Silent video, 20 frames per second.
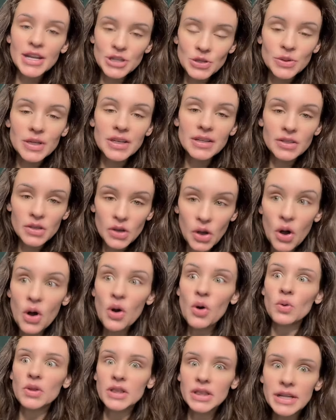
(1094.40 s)
And you can
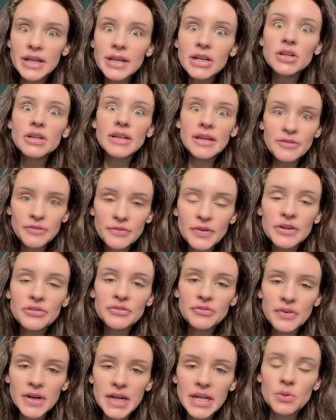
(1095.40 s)
go literally
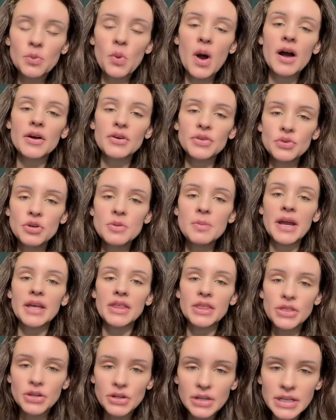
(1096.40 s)
for free, walk through
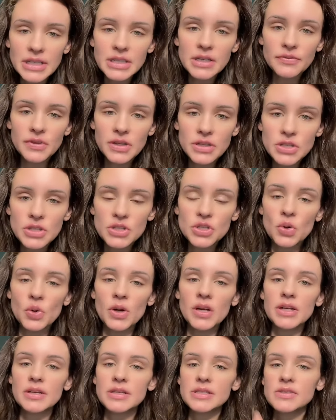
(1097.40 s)
my 30 different
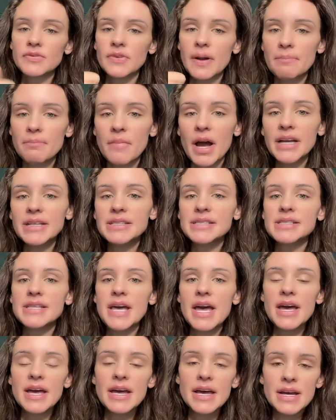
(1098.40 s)
tutorials from
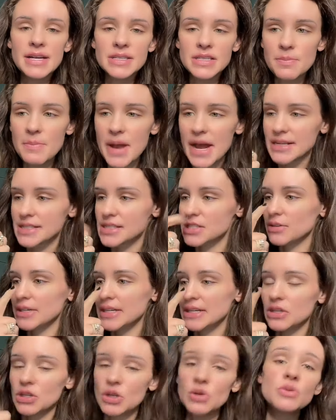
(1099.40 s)
mindset to
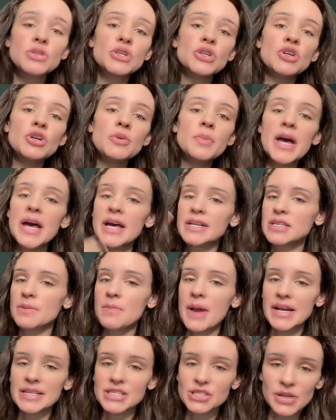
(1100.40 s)
mastering YouTube
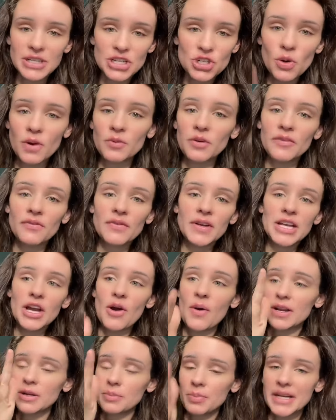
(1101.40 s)
to mastering short form
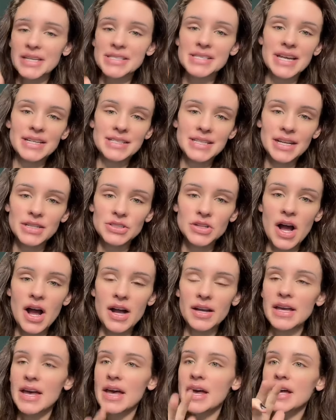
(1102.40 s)
video on a place like
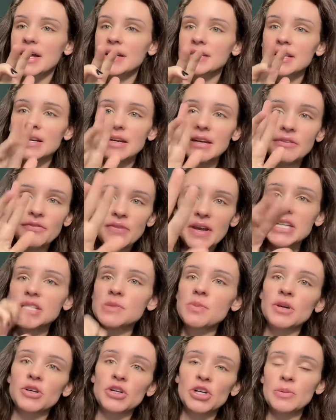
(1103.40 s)
TikTok to
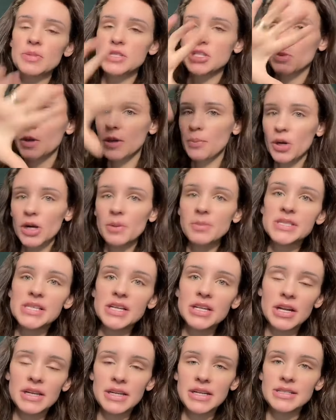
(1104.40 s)
Facebook groups to
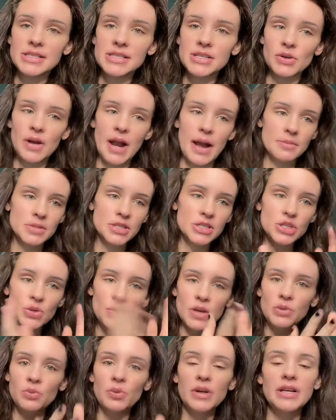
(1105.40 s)
repurposing on Instagram to
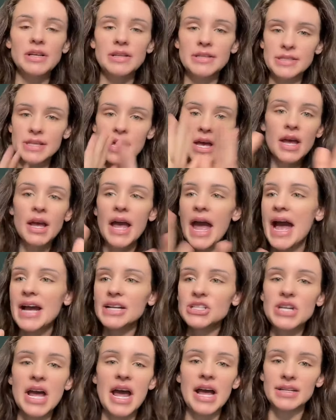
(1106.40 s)
doing reels,
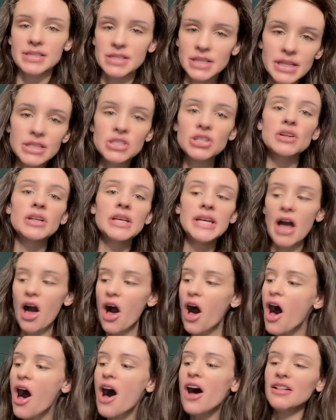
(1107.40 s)
hashtags,
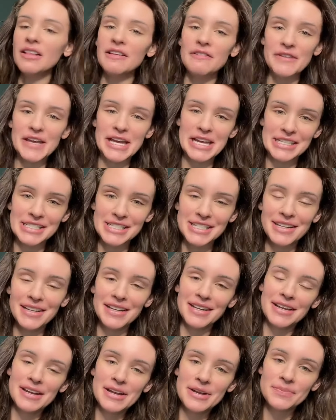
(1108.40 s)
literally all of it